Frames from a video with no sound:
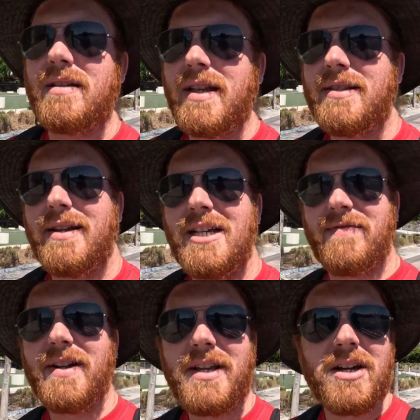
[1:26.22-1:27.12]
in today's
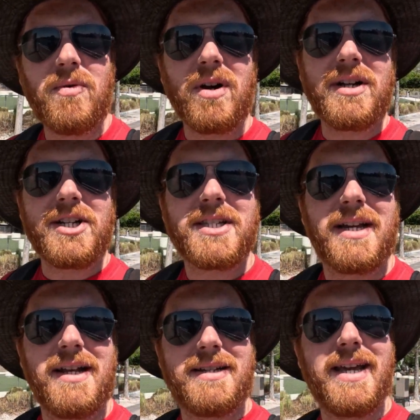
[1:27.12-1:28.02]
video, we're just
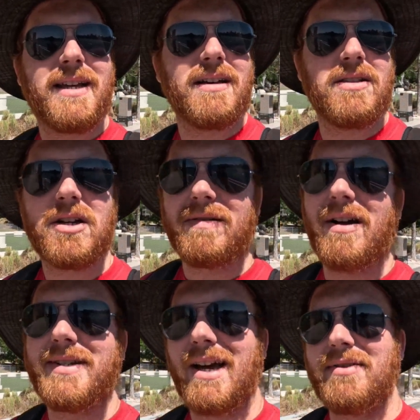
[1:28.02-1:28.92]
kind of take a look
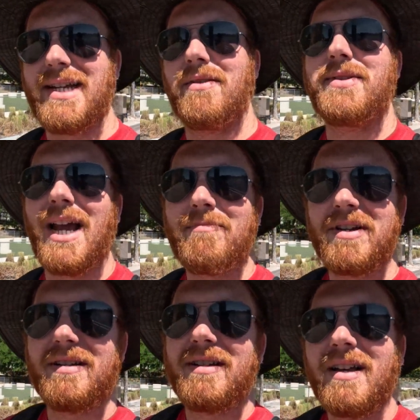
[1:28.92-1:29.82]
around downtown
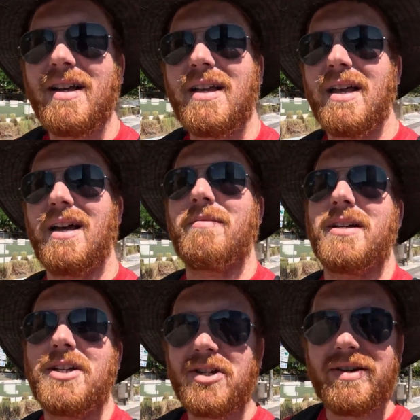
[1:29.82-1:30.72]
Tampa. I'm
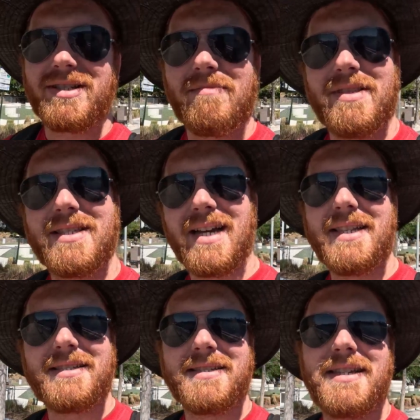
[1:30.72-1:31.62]
going to show you some of the
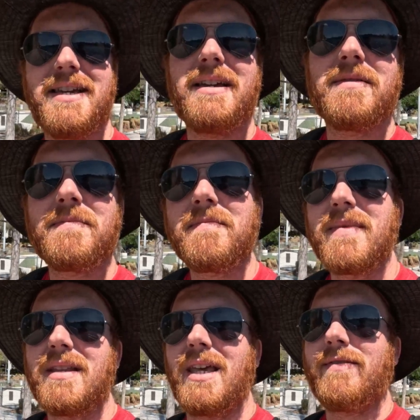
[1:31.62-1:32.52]
sights to see,
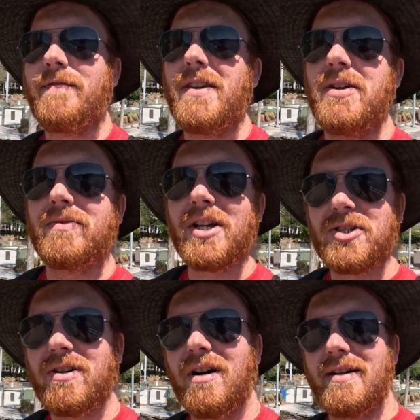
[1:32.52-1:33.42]
give a few
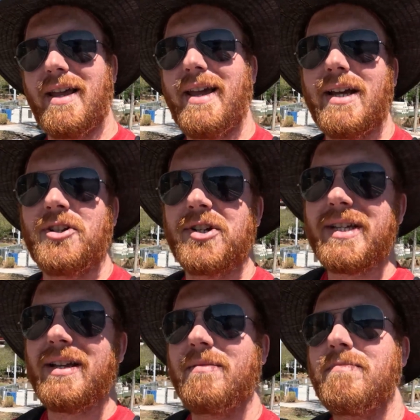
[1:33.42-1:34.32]
restaurant and
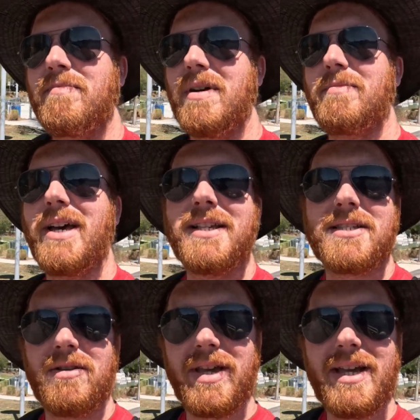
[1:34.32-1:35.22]
drinking
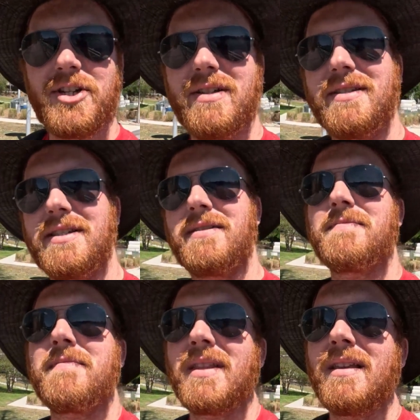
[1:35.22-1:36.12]
place locations,
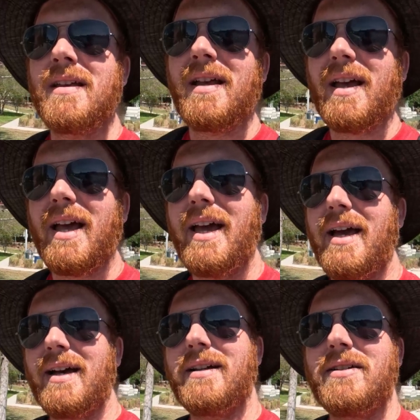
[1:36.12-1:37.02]

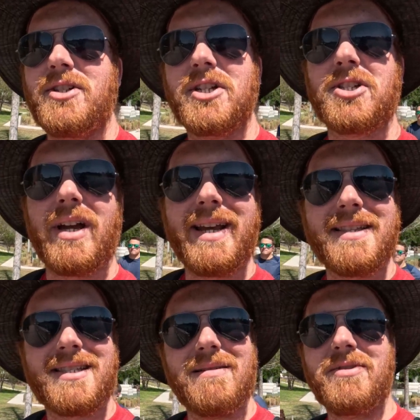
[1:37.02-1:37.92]
and just try and get
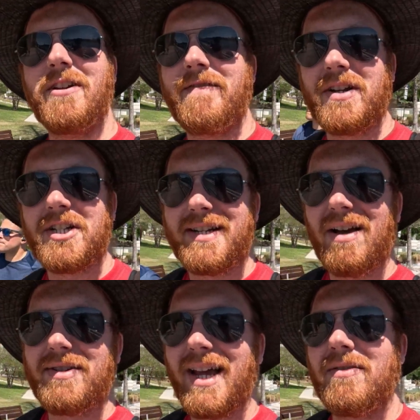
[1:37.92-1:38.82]
some good footage of
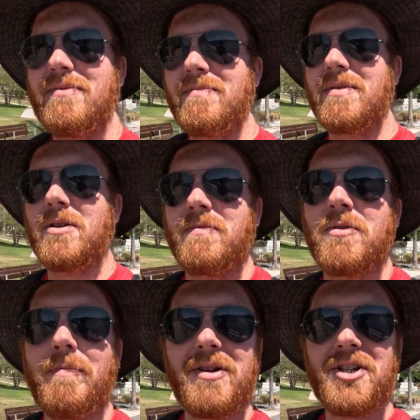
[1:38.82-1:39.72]
downtown.
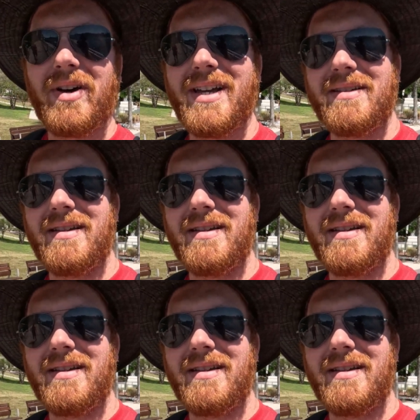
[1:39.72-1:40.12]
Hope you enjoy it.